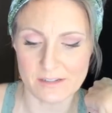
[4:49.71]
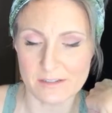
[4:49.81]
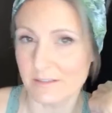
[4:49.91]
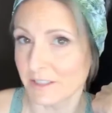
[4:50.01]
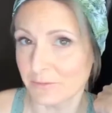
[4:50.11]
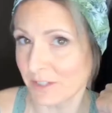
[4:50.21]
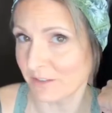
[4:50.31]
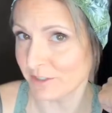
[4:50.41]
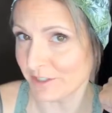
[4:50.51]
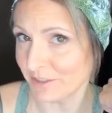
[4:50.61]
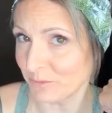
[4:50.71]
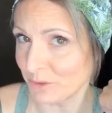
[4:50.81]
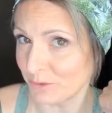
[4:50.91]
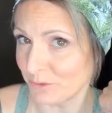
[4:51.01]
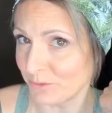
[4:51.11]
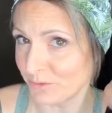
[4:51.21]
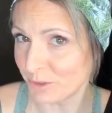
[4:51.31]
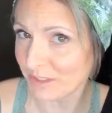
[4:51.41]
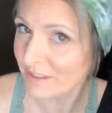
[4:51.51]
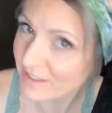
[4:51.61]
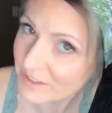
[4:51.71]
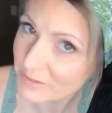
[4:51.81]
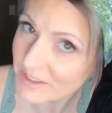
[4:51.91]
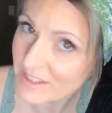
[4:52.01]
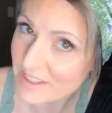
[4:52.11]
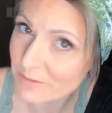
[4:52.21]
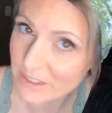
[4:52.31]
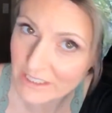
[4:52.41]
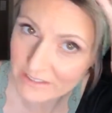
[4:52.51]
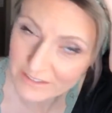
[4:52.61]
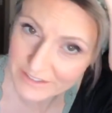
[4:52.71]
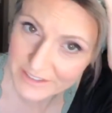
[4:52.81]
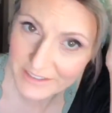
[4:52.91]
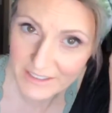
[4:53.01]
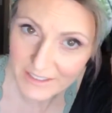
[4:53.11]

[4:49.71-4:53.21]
I don't have time to do anything with this wild